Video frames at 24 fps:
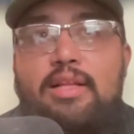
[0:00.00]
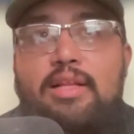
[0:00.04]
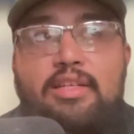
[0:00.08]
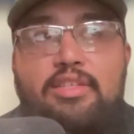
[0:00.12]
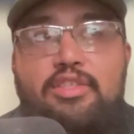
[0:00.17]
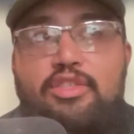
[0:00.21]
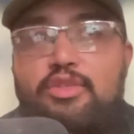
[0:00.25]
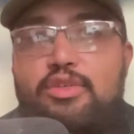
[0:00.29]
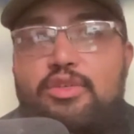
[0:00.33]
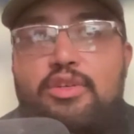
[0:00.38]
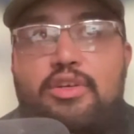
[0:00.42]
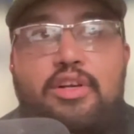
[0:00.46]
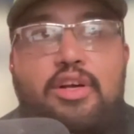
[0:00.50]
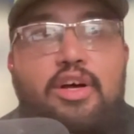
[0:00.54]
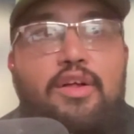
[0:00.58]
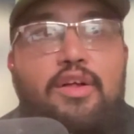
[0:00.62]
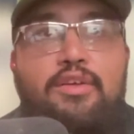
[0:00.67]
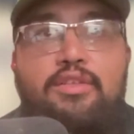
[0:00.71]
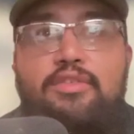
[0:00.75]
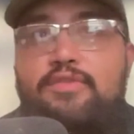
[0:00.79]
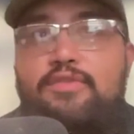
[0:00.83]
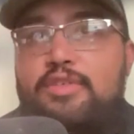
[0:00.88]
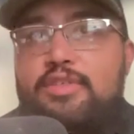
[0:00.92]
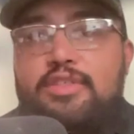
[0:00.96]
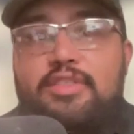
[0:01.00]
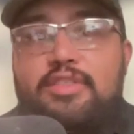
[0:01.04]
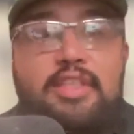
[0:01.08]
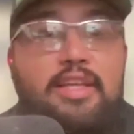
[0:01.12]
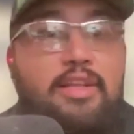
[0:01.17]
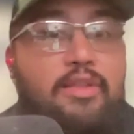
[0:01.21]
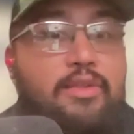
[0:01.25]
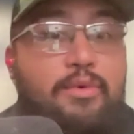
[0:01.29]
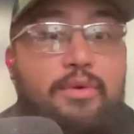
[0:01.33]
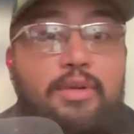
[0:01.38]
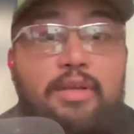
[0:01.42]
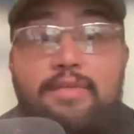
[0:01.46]
Like junior college versus
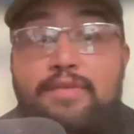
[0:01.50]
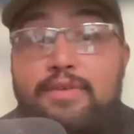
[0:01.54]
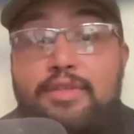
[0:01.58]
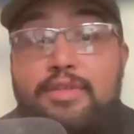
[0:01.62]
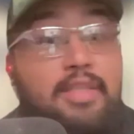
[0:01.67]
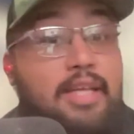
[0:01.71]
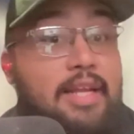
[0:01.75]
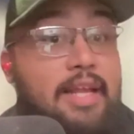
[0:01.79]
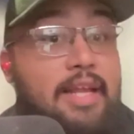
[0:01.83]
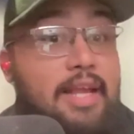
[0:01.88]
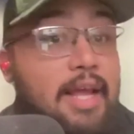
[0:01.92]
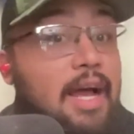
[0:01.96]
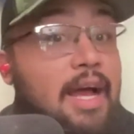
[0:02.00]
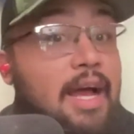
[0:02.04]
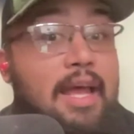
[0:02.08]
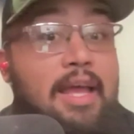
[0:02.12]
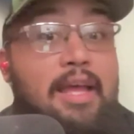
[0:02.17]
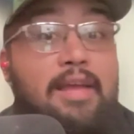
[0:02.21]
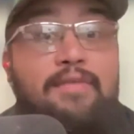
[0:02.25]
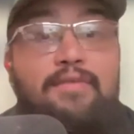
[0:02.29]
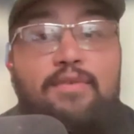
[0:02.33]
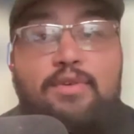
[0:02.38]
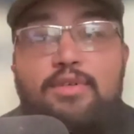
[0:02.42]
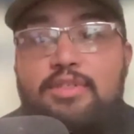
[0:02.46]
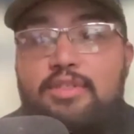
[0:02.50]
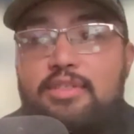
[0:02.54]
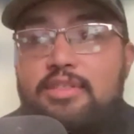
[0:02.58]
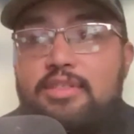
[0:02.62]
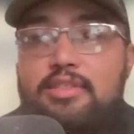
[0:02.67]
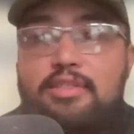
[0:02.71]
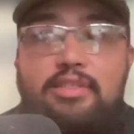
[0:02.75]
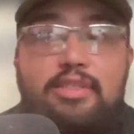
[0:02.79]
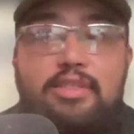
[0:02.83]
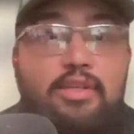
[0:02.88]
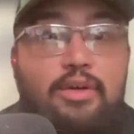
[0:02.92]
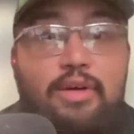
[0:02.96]
D3 versus NAI
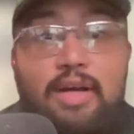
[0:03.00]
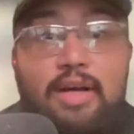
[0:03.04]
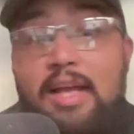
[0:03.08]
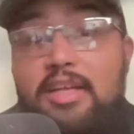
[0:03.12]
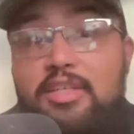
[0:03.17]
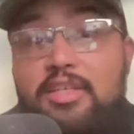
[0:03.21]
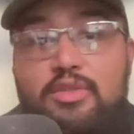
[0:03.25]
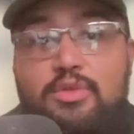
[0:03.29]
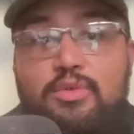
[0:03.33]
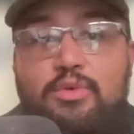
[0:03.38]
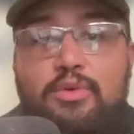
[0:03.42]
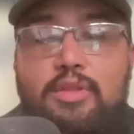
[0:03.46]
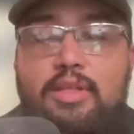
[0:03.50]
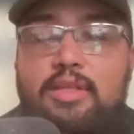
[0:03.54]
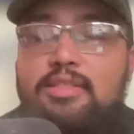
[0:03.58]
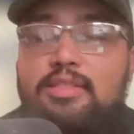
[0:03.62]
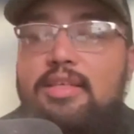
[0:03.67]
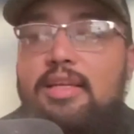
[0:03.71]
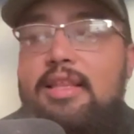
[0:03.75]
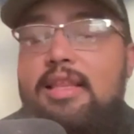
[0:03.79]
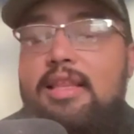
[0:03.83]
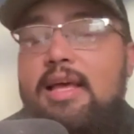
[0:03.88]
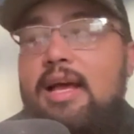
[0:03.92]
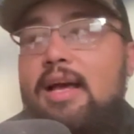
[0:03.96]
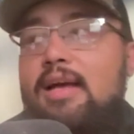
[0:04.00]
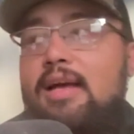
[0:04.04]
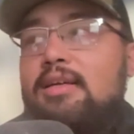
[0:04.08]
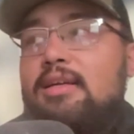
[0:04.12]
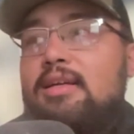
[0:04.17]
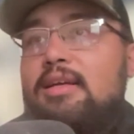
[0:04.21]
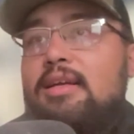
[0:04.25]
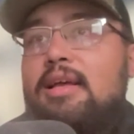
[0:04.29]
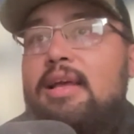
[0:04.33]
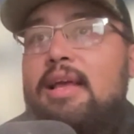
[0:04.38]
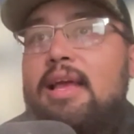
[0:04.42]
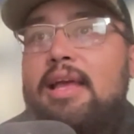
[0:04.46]
versus, high school, things like that.
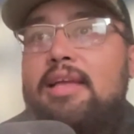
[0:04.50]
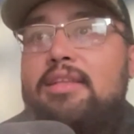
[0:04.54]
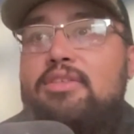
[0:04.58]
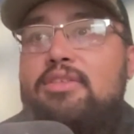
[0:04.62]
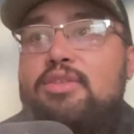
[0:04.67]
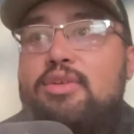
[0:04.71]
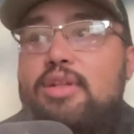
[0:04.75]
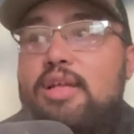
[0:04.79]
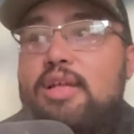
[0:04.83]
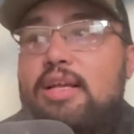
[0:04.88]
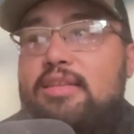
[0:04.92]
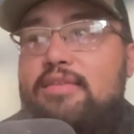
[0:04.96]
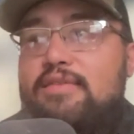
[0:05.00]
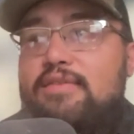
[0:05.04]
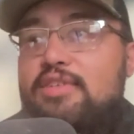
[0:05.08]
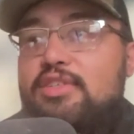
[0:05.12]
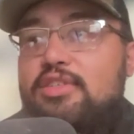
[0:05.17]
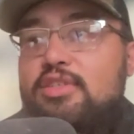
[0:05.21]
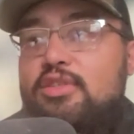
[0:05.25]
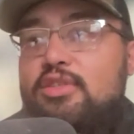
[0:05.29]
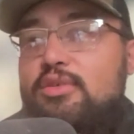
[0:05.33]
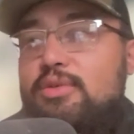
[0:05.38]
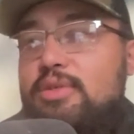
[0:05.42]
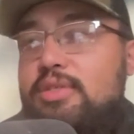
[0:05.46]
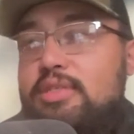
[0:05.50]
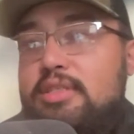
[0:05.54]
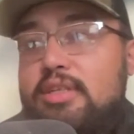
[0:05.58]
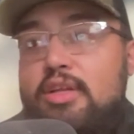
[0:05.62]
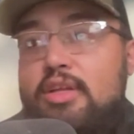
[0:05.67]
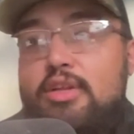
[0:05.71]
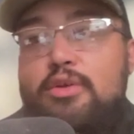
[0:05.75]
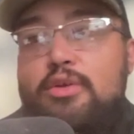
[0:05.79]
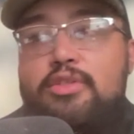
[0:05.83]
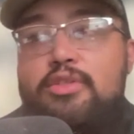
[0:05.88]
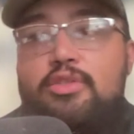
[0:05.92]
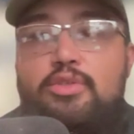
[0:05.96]
And so like Division III is
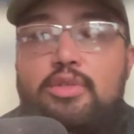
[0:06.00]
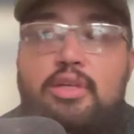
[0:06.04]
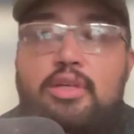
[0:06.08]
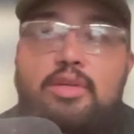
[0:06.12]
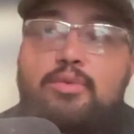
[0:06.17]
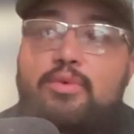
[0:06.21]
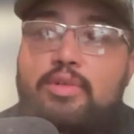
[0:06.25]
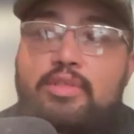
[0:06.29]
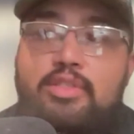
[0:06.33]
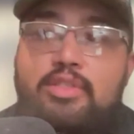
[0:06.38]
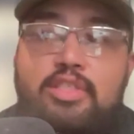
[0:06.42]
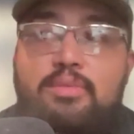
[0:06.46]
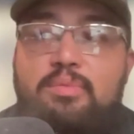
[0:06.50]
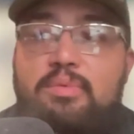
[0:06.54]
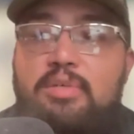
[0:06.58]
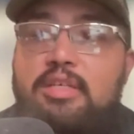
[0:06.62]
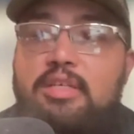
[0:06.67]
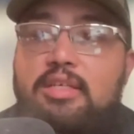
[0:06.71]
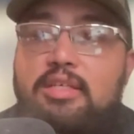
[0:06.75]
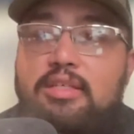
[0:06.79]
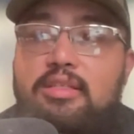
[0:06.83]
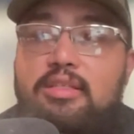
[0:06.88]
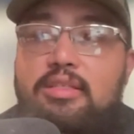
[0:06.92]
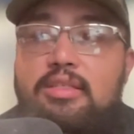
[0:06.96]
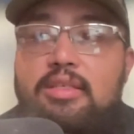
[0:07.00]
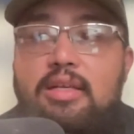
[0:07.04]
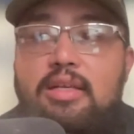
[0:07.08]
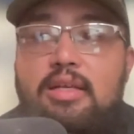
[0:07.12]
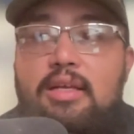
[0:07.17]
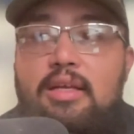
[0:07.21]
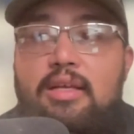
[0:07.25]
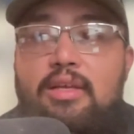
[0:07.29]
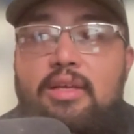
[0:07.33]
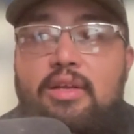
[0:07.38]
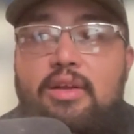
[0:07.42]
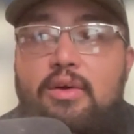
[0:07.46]
another intriguing one just because,
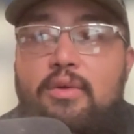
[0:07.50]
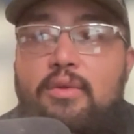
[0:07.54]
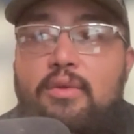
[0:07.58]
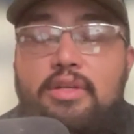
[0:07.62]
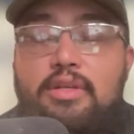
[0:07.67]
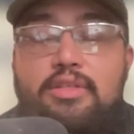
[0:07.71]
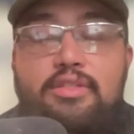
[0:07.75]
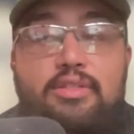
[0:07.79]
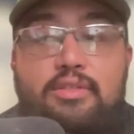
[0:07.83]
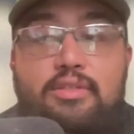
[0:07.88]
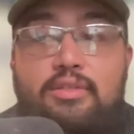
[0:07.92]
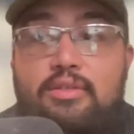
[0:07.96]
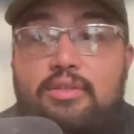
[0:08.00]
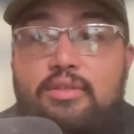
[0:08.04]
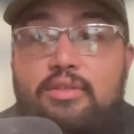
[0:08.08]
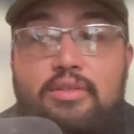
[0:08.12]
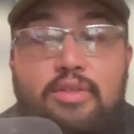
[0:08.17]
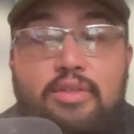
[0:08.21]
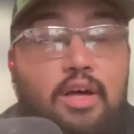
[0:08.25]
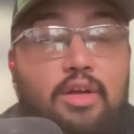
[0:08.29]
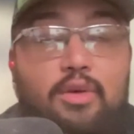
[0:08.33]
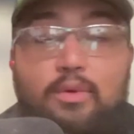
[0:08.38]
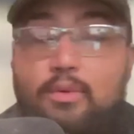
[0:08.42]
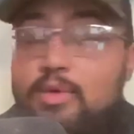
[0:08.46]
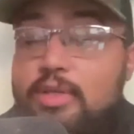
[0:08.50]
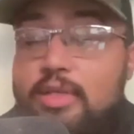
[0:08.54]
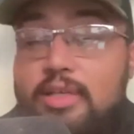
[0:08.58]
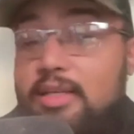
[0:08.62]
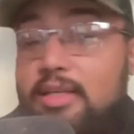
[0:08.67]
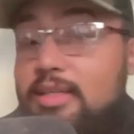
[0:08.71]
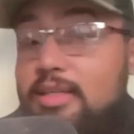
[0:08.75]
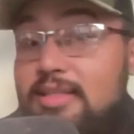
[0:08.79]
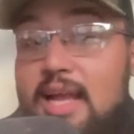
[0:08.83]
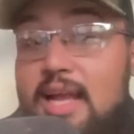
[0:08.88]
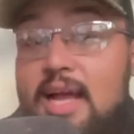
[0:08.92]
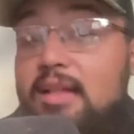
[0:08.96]
there's a lot of really
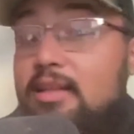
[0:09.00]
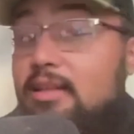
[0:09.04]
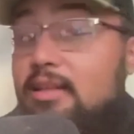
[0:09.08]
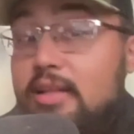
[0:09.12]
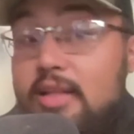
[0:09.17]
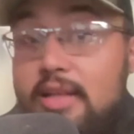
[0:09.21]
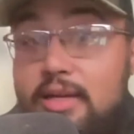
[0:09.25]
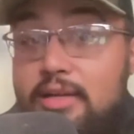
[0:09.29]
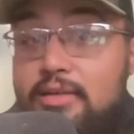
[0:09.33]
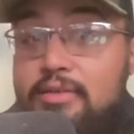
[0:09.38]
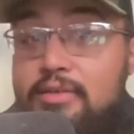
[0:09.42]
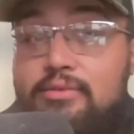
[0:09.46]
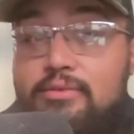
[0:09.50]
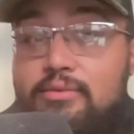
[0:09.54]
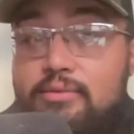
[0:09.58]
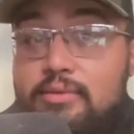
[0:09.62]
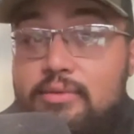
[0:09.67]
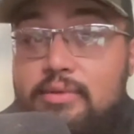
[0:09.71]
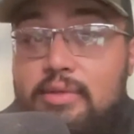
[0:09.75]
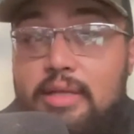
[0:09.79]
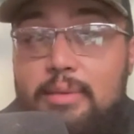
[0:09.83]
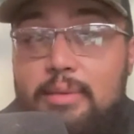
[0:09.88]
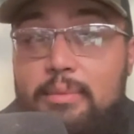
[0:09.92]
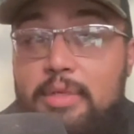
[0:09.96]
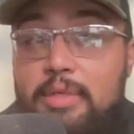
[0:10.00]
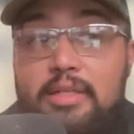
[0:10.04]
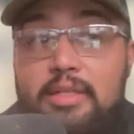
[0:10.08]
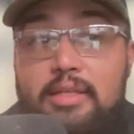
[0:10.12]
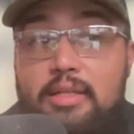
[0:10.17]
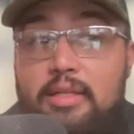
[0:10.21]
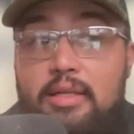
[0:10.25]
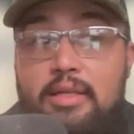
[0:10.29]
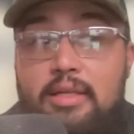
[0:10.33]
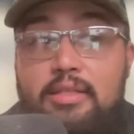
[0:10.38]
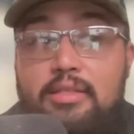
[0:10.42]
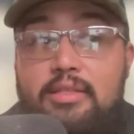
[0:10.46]
good talent there. I
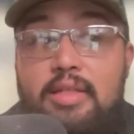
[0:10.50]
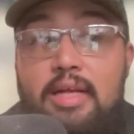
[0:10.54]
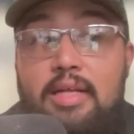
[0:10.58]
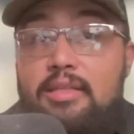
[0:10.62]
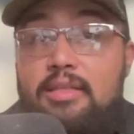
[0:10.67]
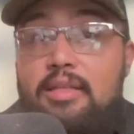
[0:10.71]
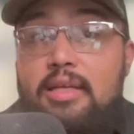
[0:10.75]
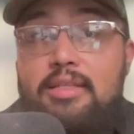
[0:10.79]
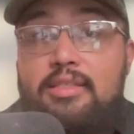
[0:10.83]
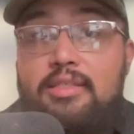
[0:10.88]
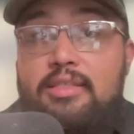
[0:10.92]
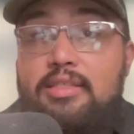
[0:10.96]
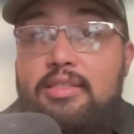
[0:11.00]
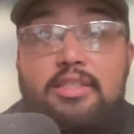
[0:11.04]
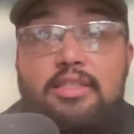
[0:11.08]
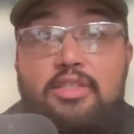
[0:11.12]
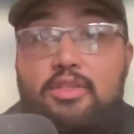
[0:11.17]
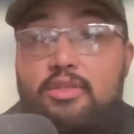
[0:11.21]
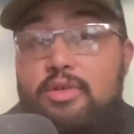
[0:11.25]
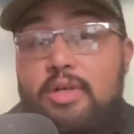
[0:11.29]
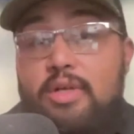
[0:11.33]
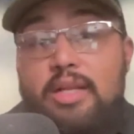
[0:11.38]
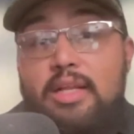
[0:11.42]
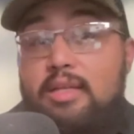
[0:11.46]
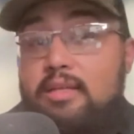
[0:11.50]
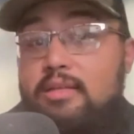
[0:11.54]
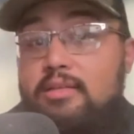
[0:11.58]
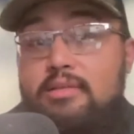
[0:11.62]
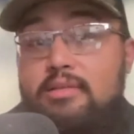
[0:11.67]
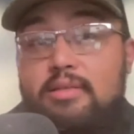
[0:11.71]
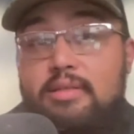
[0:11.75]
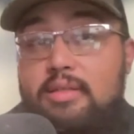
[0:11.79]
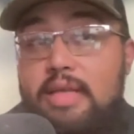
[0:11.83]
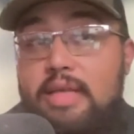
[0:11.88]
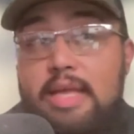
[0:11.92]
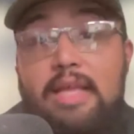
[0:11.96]
mean, it's not to discredit
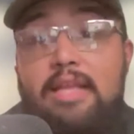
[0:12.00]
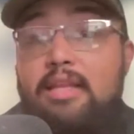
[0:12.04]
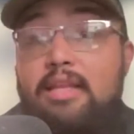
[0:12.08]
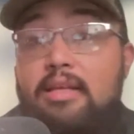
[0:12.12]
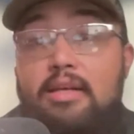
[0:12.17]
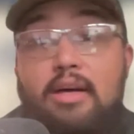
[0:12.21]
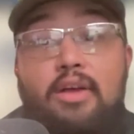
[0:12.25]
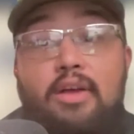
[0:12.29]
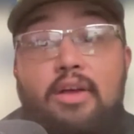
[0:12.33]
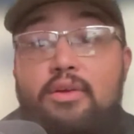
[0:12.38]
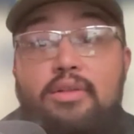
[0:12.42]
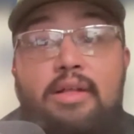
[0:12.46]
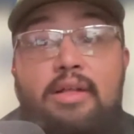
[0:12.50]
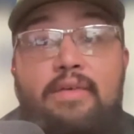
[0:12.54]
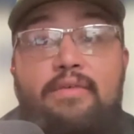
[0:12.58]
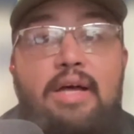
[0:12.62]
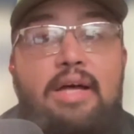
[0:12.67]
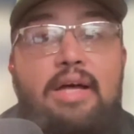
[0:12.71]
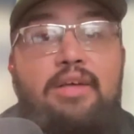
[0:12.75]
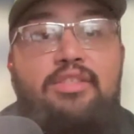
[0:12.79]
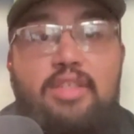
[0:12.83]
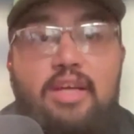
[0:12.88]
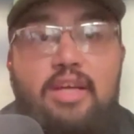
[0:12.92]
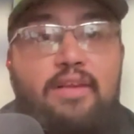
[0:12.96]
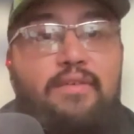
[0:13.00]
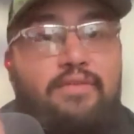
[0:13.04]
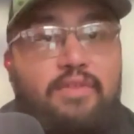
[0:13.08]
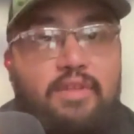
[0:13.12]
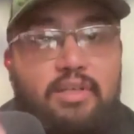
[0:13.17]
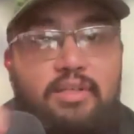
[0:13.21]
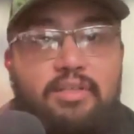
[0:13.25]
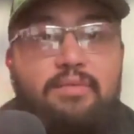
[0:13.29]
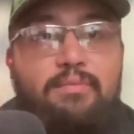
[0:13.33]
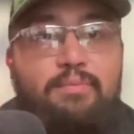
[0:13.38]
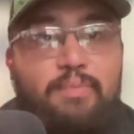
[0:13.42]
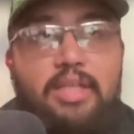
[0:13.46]
any other level outside of
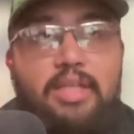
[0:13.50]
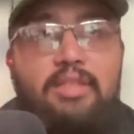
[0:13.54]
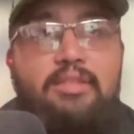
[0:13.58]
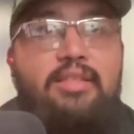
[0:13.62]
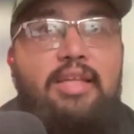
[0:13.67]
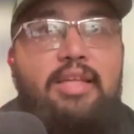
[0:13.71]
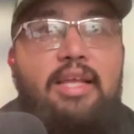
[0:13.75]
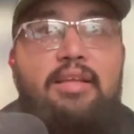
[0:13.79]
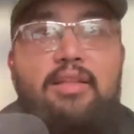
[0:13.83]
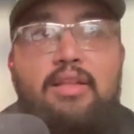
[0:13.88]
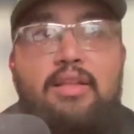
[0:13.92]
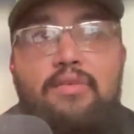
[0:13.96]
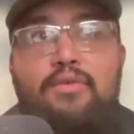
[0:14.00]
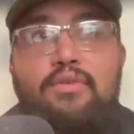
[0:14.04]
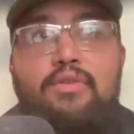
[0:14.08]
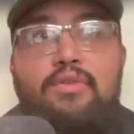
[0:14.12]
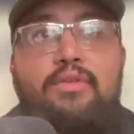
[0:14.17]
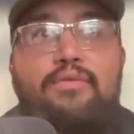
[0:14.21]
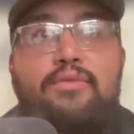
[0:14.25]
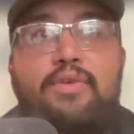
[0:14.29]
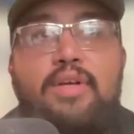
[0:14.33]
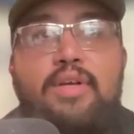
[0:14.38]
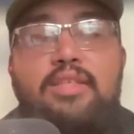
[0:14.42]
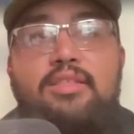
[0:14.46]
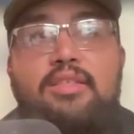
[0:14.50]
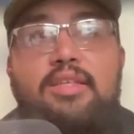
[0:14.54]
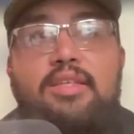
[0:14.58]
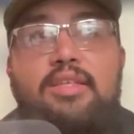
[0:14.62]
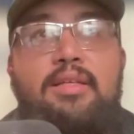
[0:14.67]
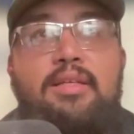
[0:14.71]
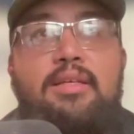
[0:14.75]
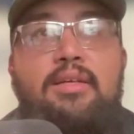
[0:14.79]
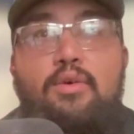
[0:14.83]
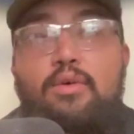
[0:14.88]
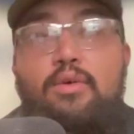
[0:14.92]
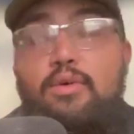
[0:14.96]
the Penn State level of
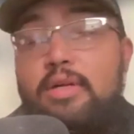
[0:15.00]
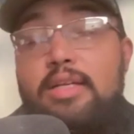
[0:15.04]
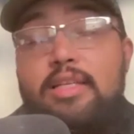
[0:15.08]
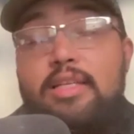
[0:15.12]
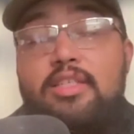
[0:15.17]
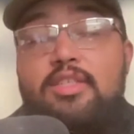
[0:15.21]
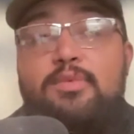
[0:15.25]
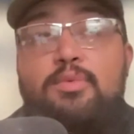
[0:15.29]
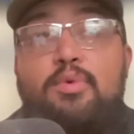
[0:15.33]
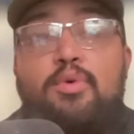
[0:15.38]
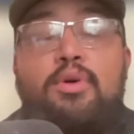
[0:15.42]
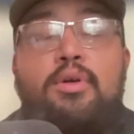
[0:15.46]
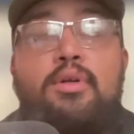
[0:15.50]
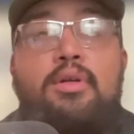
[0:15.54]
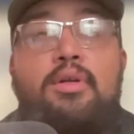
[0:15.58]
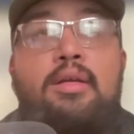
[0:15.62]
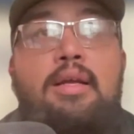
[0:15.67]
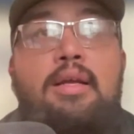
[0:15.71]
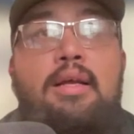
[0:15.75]
wrestling or any sport.